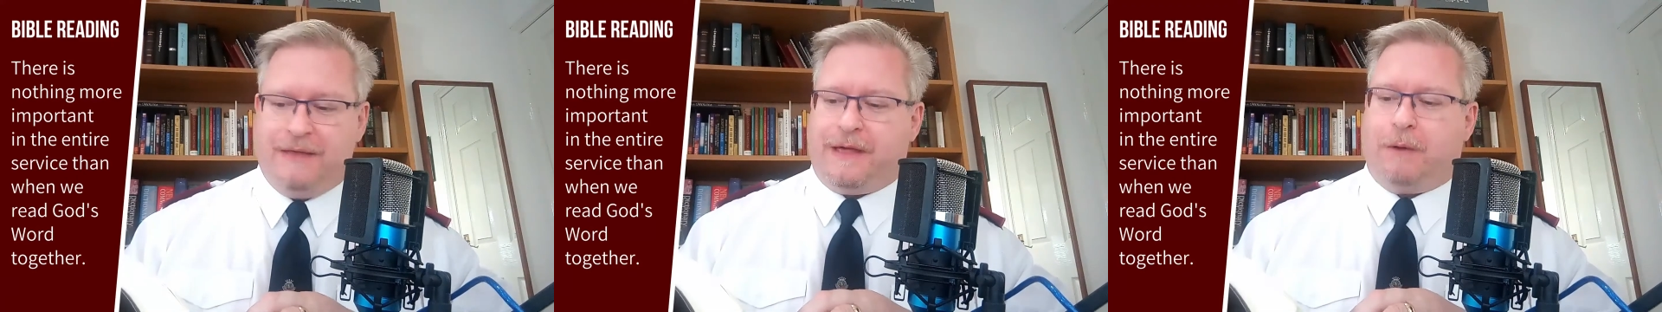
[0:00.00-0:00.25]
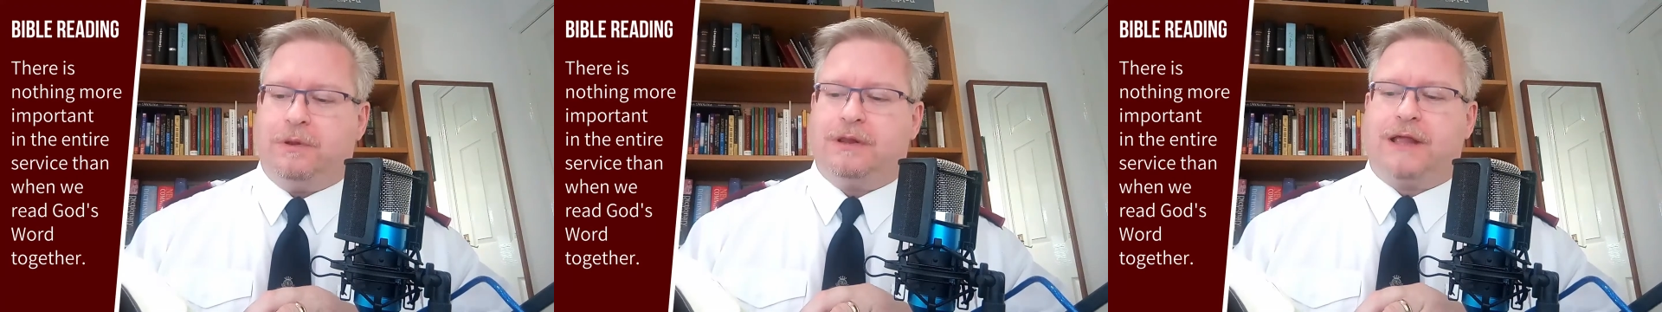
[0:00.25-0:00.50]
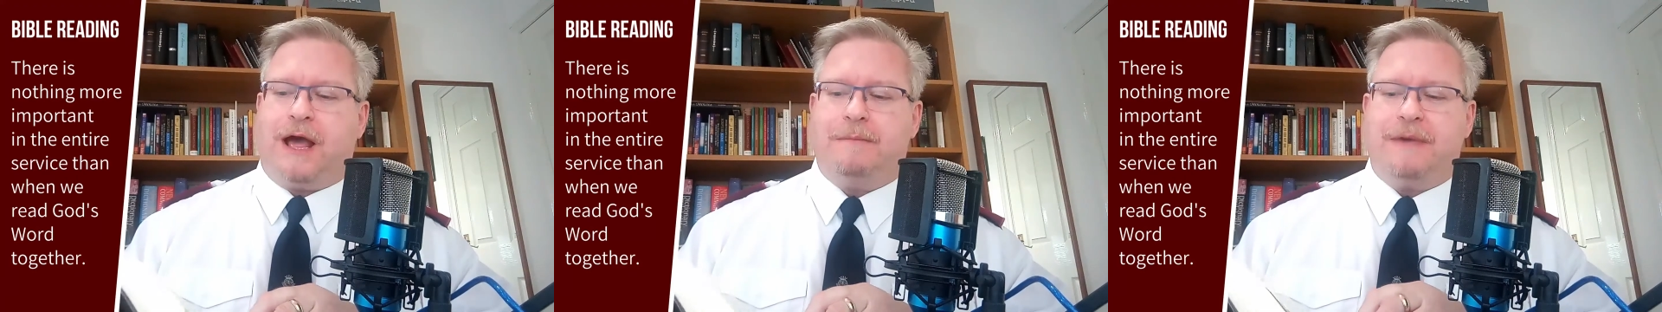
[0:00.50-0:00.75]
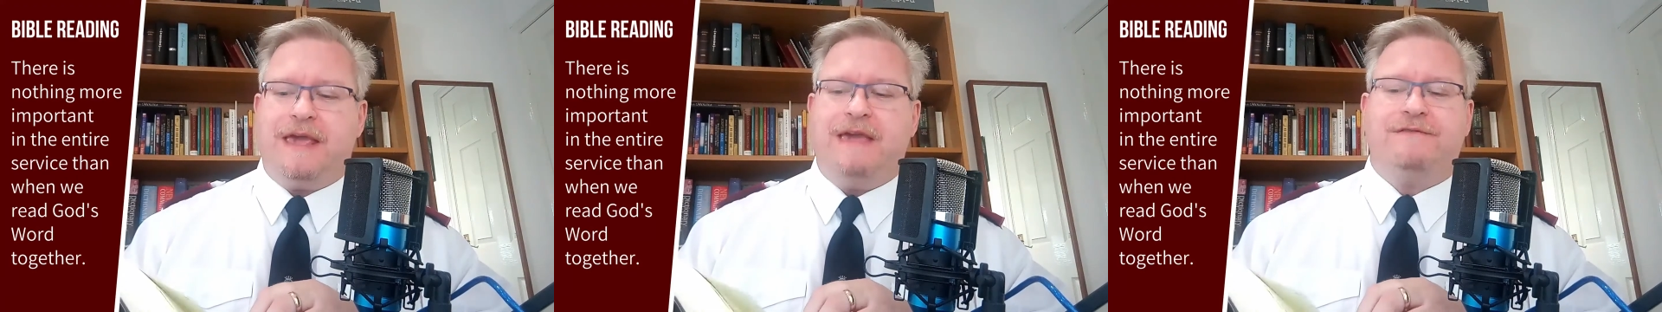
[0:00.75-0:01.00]
that will
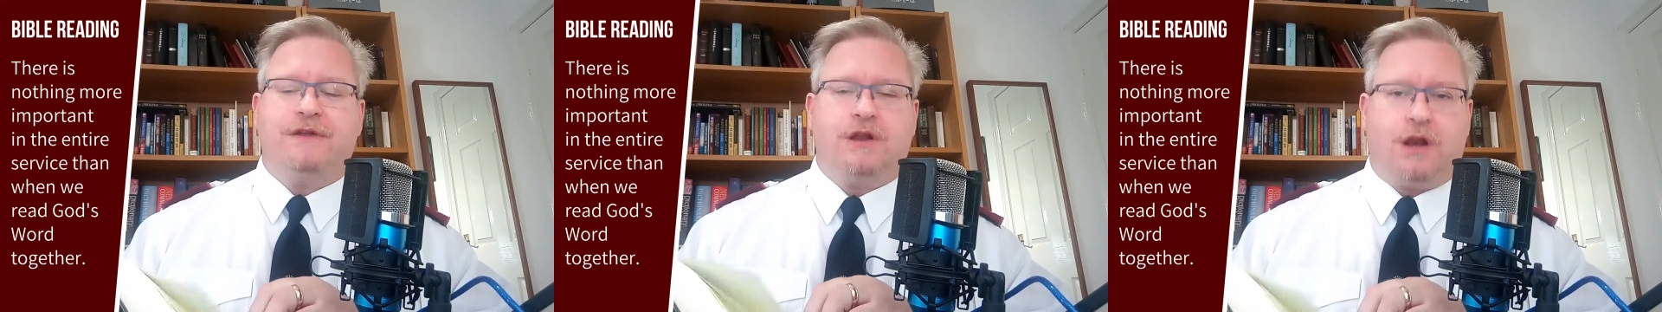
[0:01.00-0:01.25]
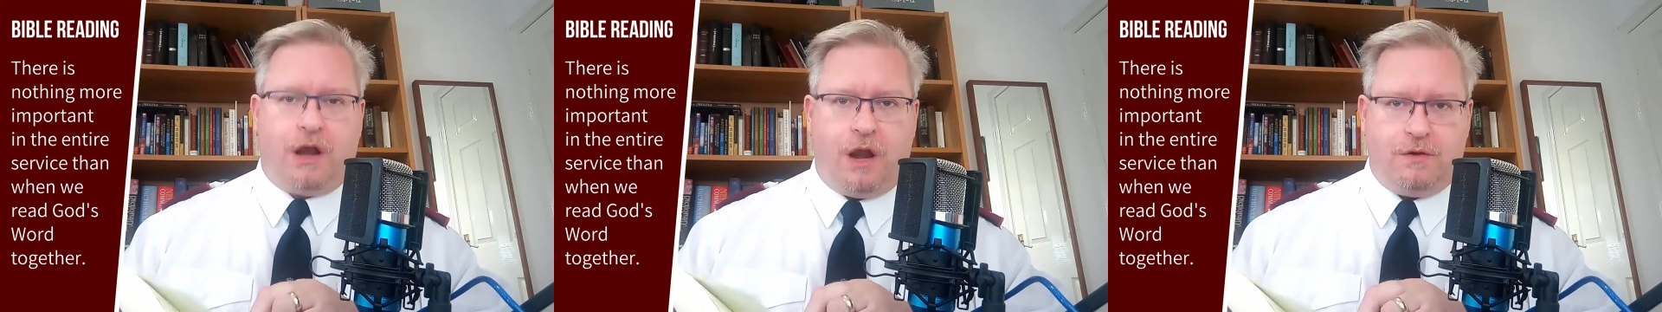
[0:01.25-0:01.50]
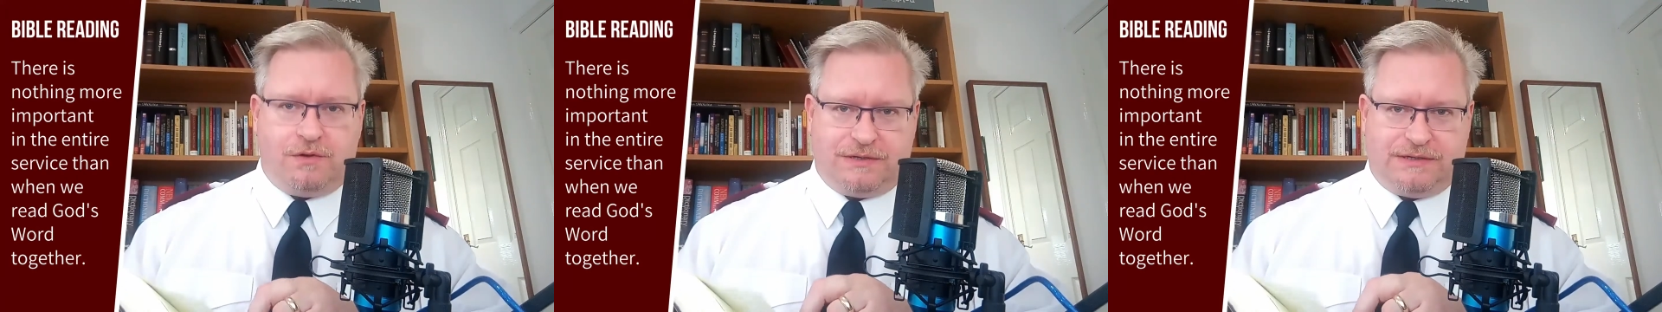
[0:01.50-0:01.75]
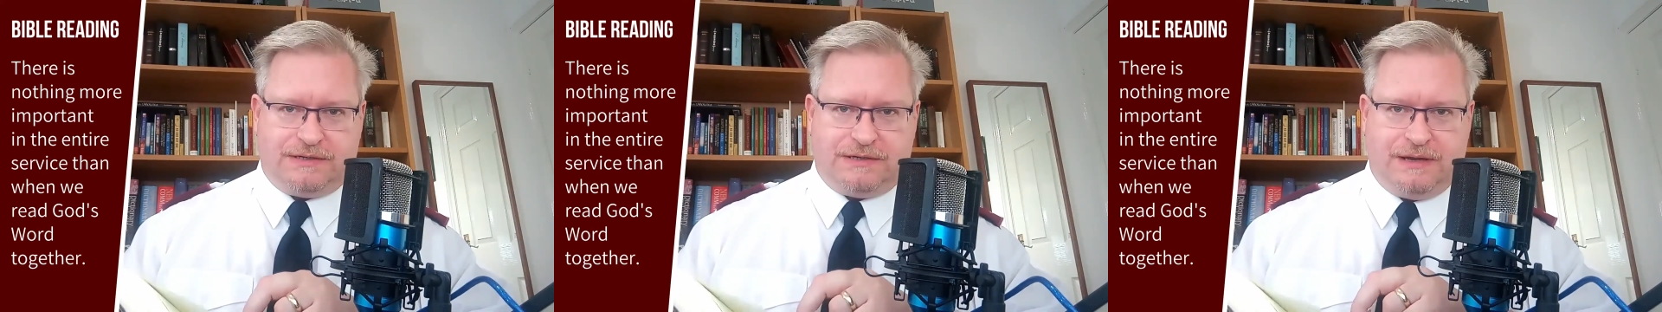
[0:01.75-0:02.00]
come even
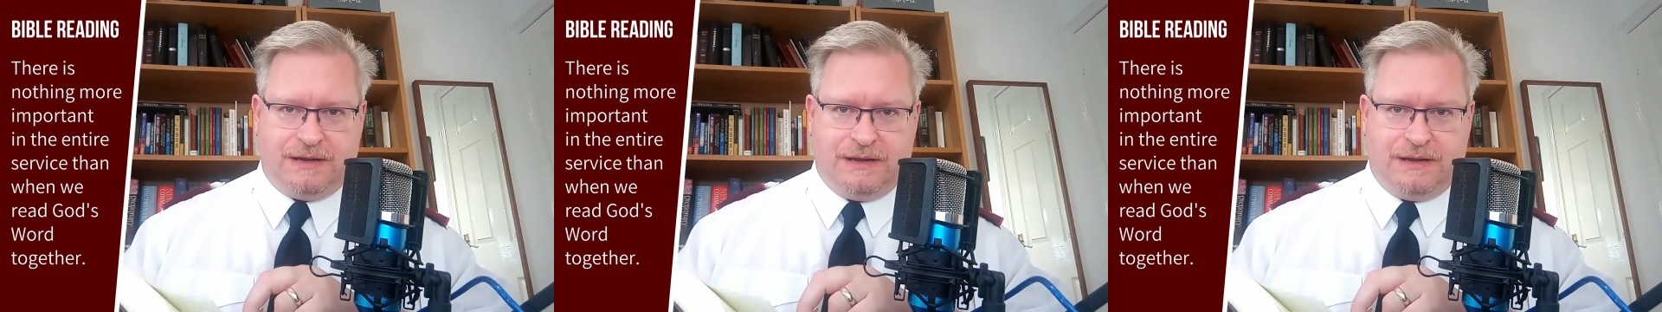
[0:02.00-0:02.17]
close